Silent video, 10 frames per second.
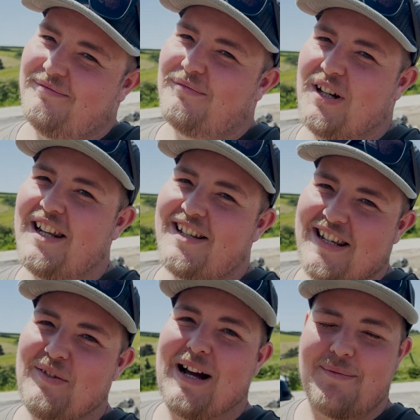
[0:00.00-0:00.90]
we need to
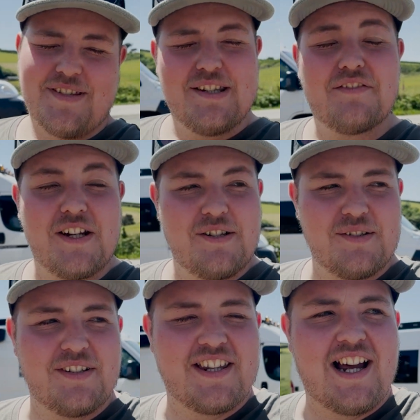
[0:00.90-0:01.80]
see what happens in the future
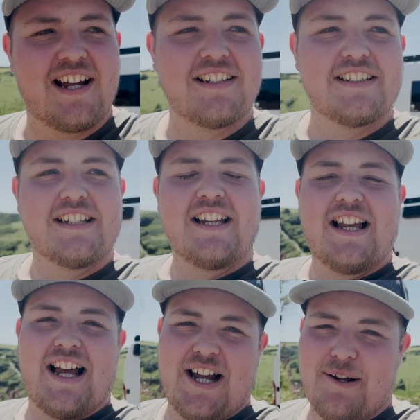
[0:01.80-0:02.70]
with that.
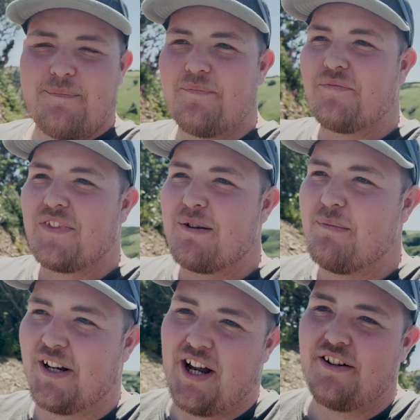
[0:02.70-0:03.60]

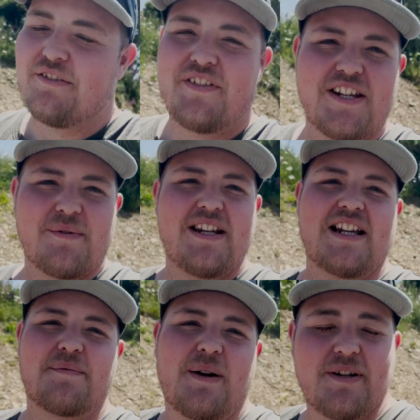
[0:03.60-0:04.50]
But no, for this week,
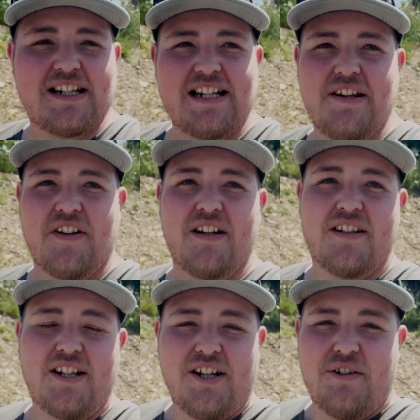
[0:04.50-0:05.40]
that's where we're going to leave you.
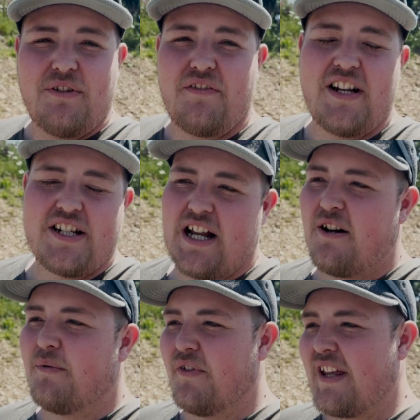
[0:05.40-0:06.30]
We're finished now
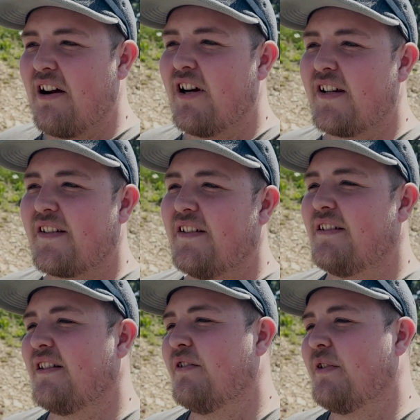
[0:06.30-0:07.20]
at Porthkerris.
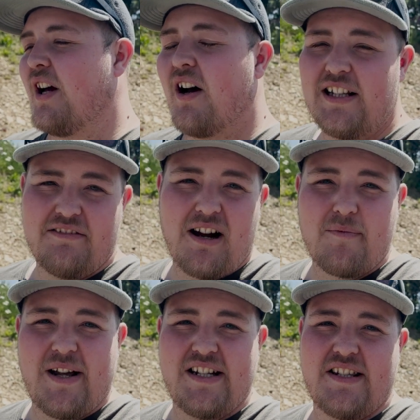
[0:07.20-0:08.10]
We highly
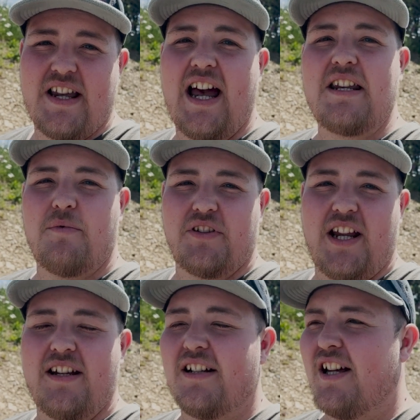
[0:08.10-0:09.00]
recommend it to
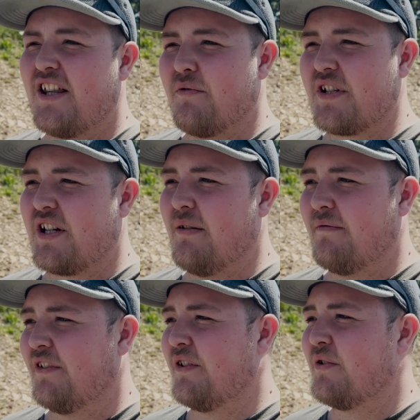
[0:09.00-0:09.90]
anybody that wants to come
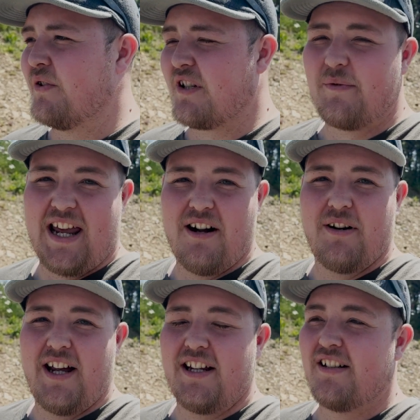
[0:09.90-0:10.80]
for an awesome
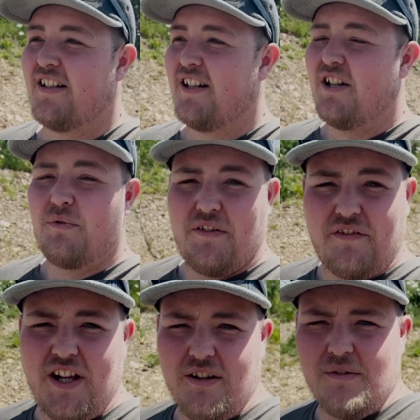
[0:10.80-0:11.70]
getaway with
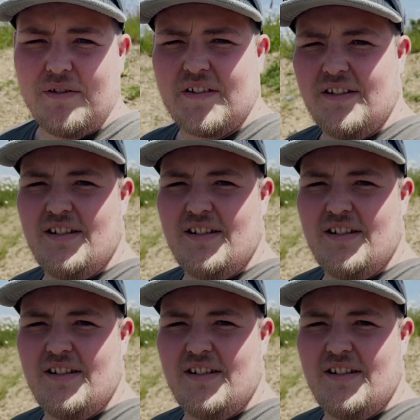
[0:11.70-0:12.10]
views